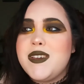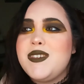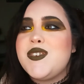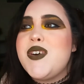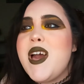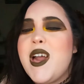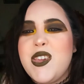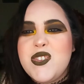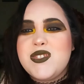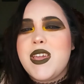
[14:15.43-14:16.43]
You know, I
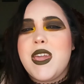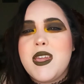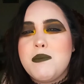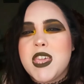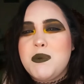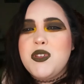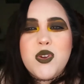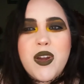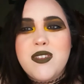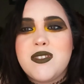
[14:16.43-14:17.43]
used to hate makeup. You know, I
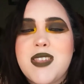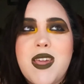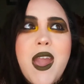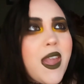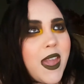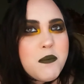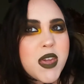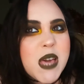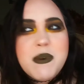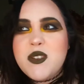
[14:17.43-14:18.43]
used to say, I hate
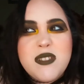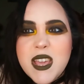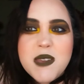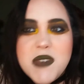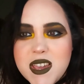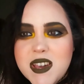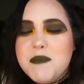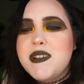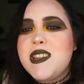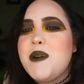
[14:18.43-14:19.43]
makeup. I don't like makeup. But
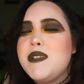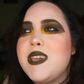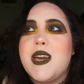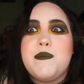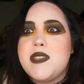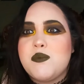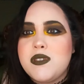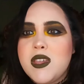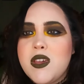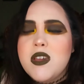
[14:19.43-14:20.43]
now I'm like obsessed with it.